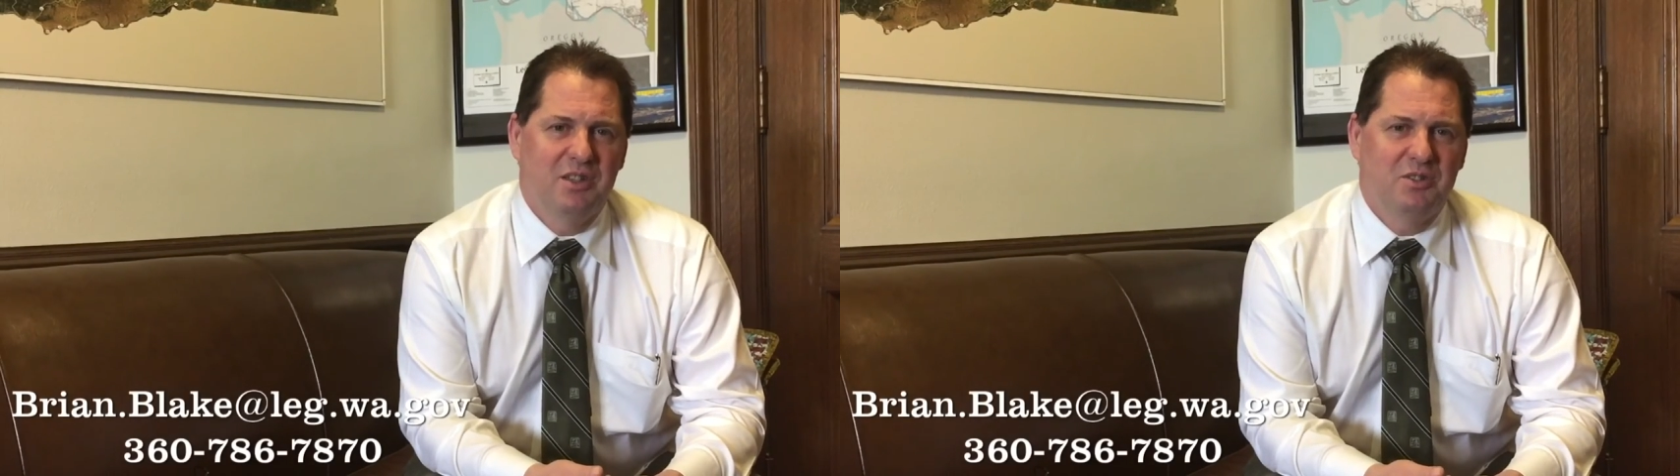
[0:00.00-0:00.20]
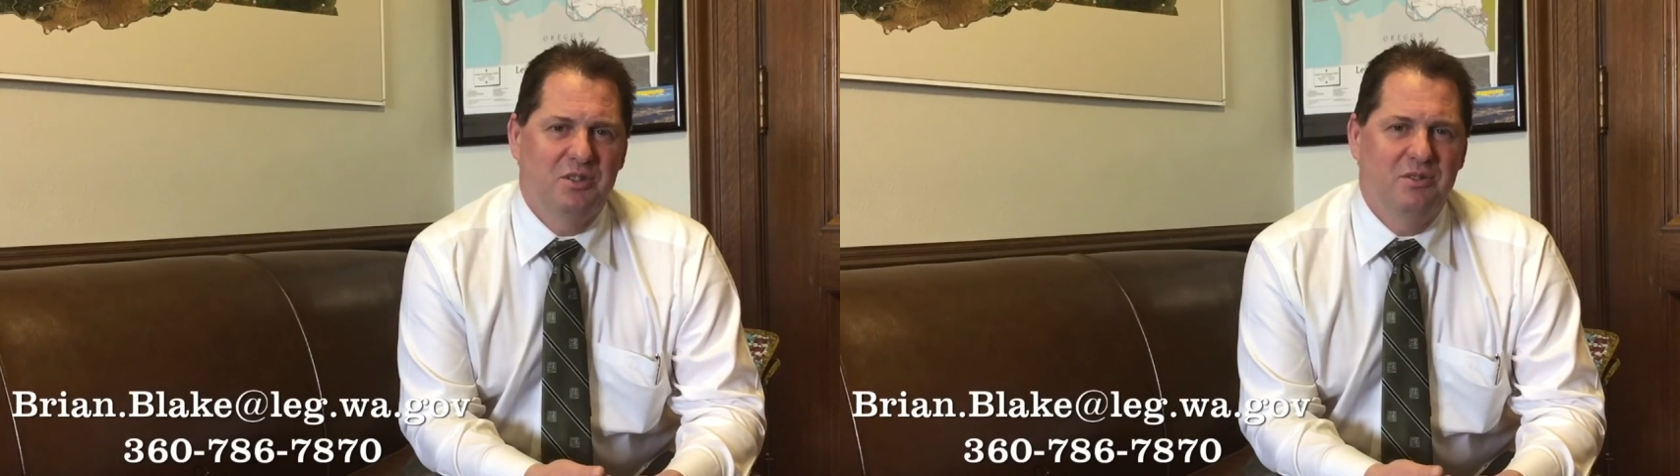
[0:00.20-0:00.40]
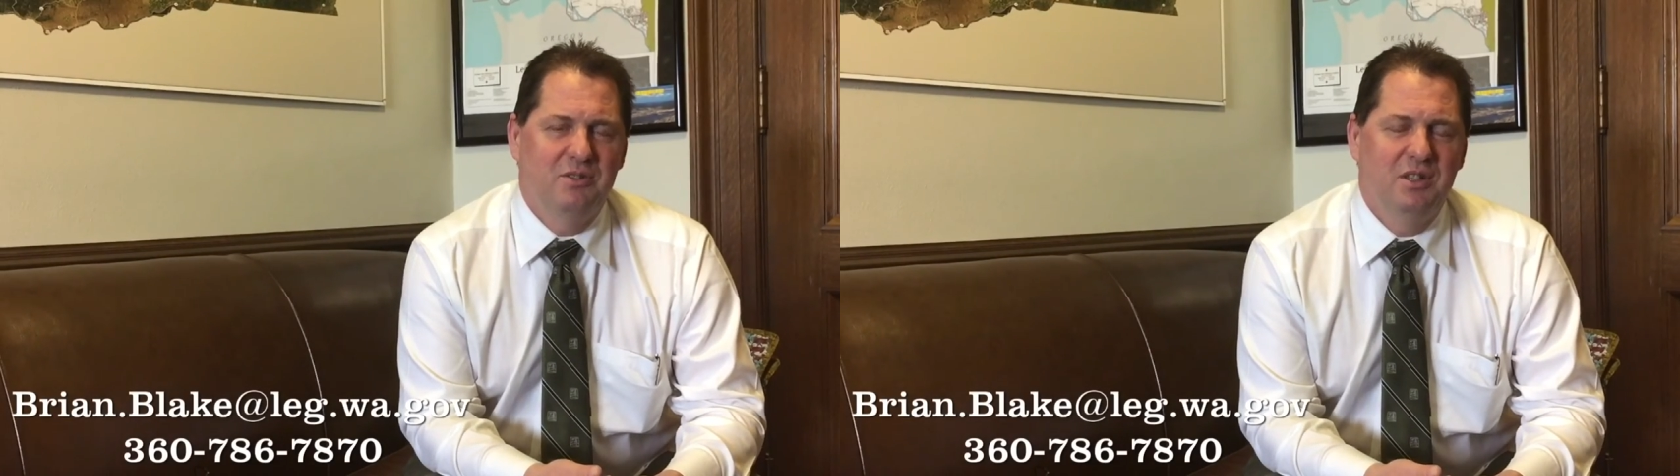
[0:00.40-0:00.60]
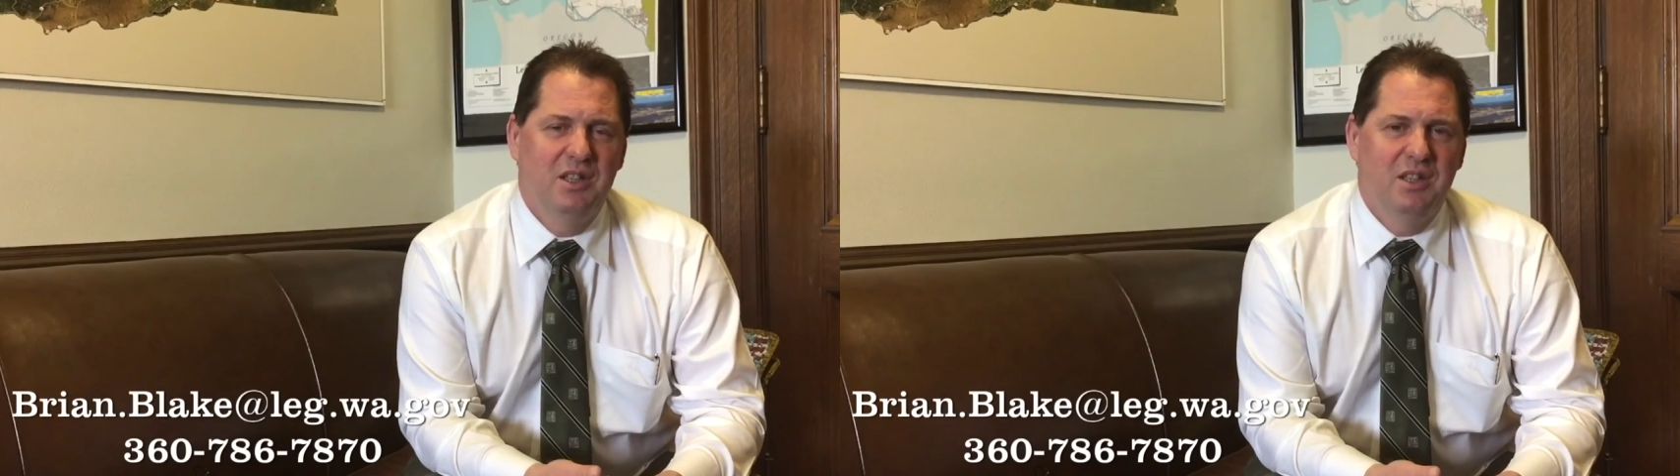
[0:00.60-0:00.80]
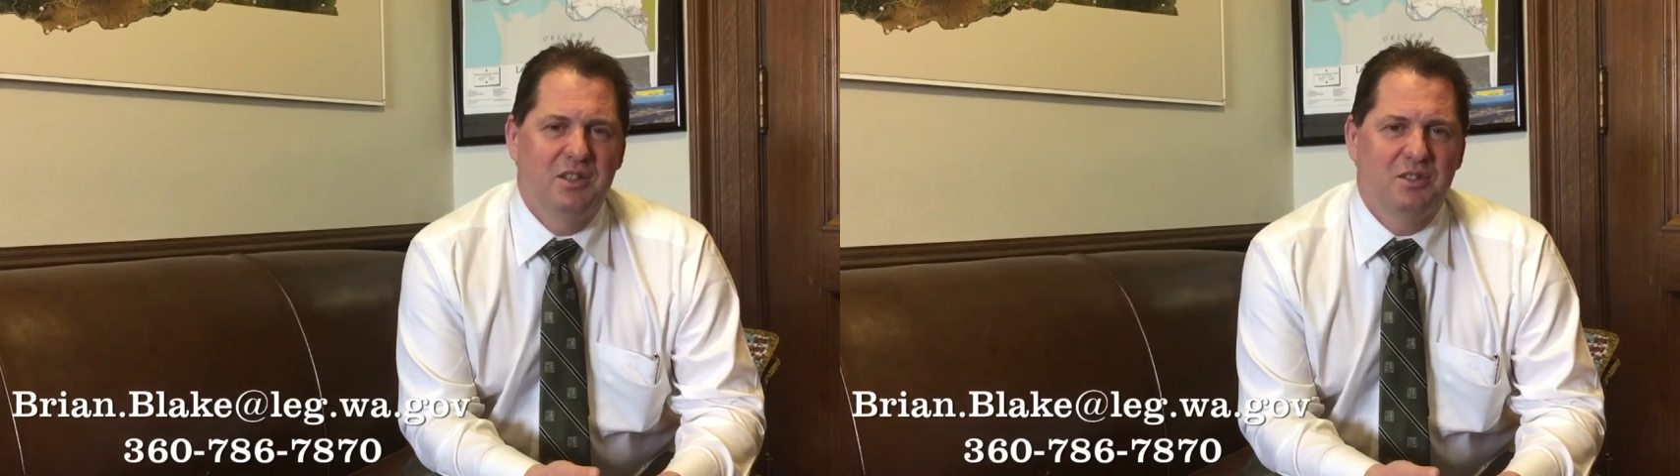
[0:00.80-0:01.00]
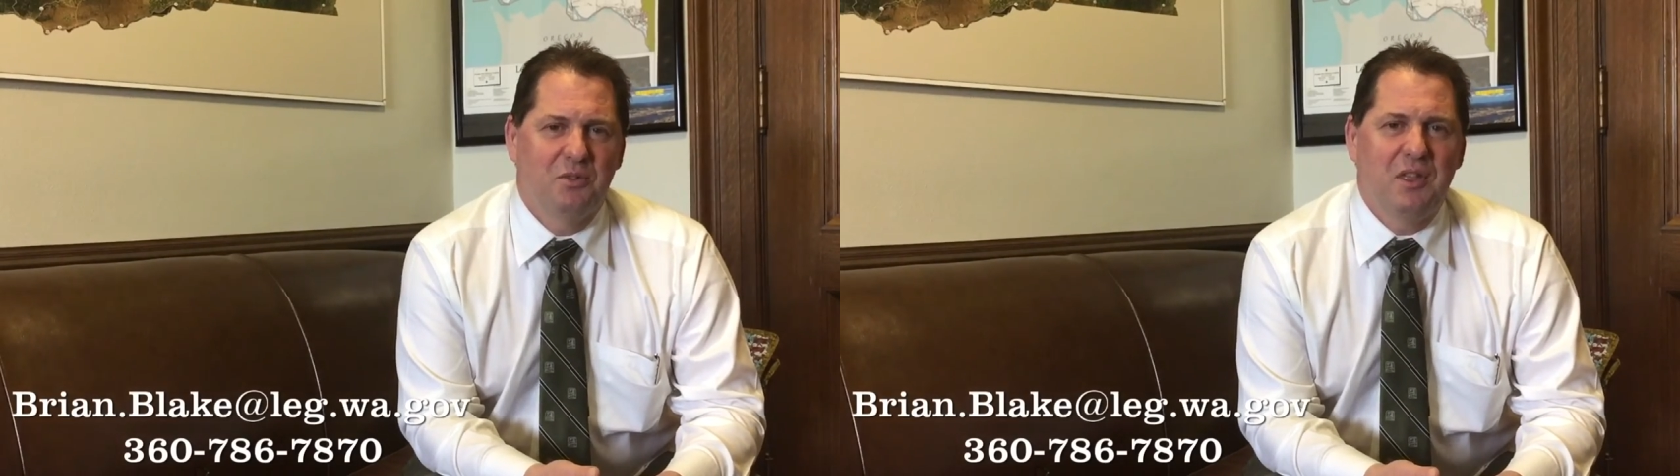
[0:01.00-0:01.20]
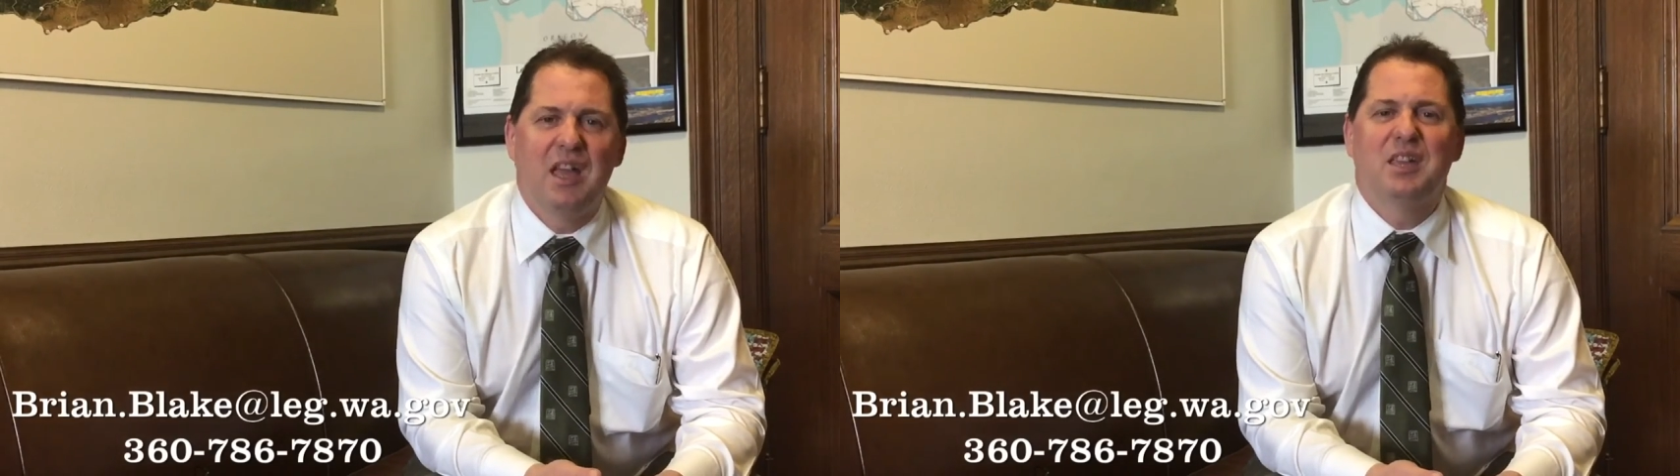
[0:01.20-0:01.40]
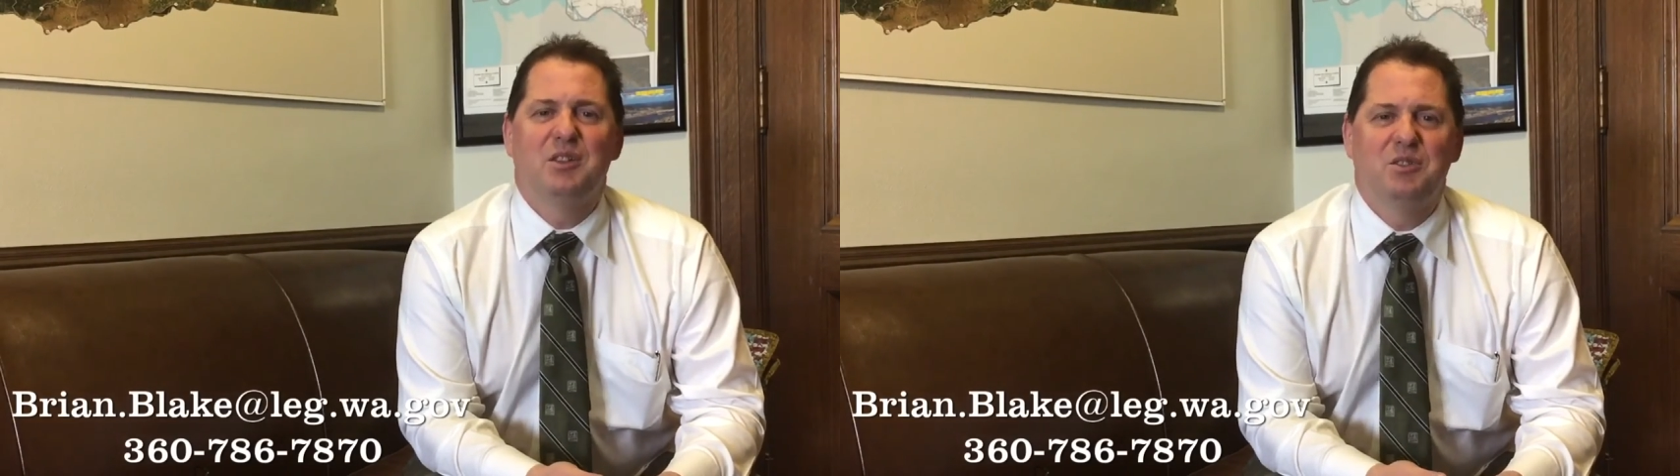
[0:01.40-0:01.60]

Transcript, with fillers: issue. So thank